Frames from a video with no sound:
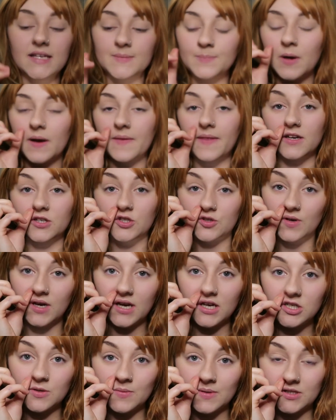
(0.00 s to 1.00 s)
he's putting that straight
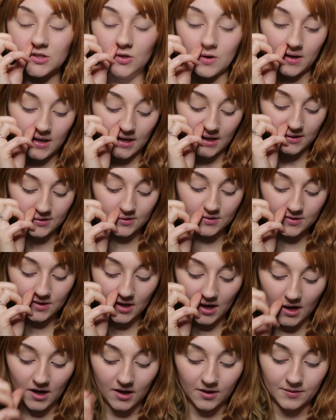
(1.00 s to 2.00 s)
into his socket.
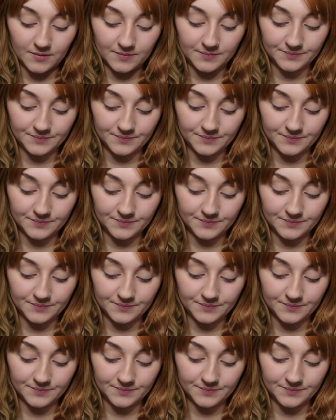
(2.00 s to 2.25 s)
So